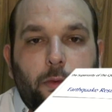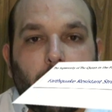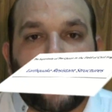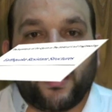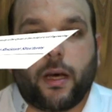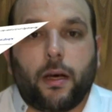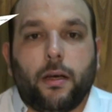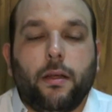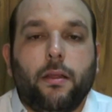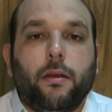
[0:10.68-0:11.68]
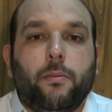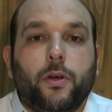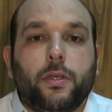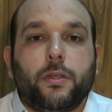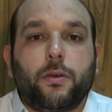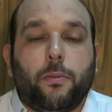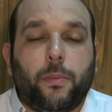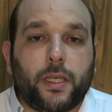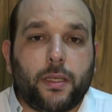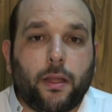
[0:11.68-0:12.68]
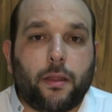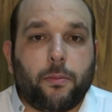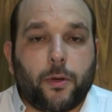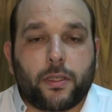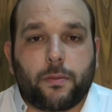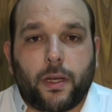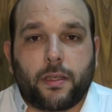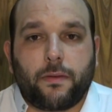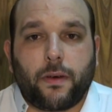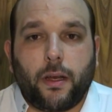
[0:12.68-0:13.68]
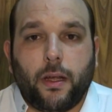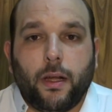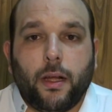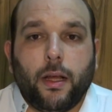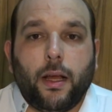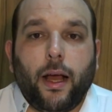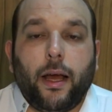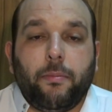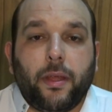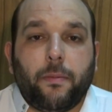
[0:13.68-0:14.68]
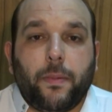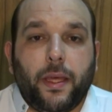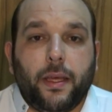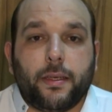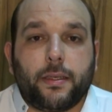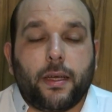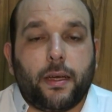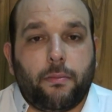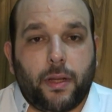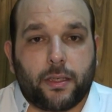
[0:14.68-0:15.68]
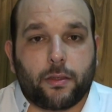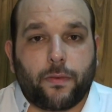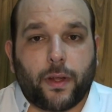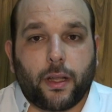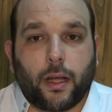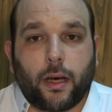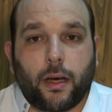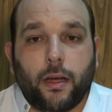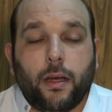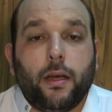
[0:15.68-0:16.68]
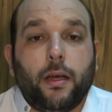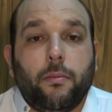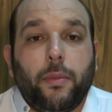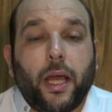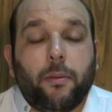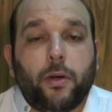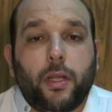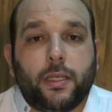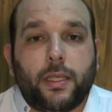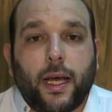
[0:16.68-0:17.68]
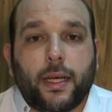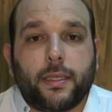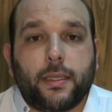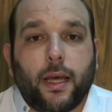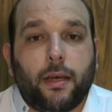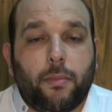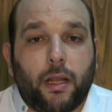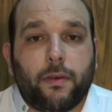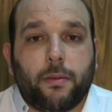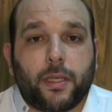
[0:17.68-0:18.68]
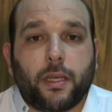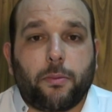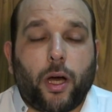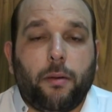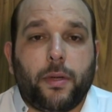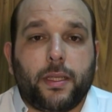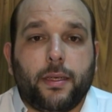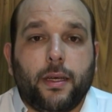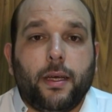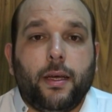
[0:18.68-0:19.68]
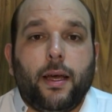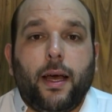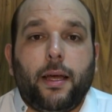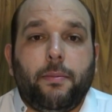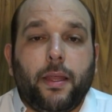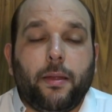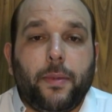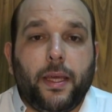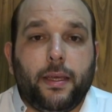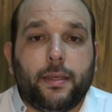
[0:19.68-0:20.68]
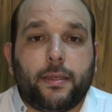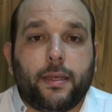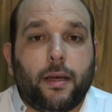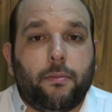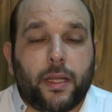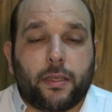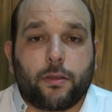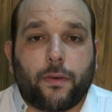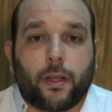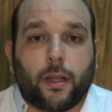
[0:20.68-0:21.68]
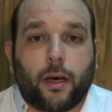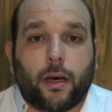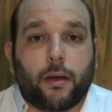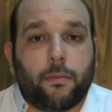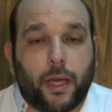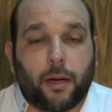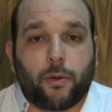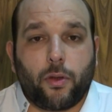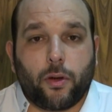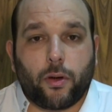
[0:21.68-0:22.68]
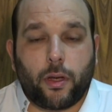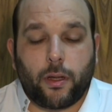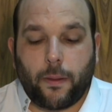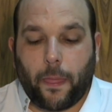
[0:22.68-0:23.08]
name of Allah, the most compassionate, the most merciful, and may the peace and blessings of Allah be upon His last and beloved Messenger Muhammad, and may the peace and blessings of Allah be upon you all.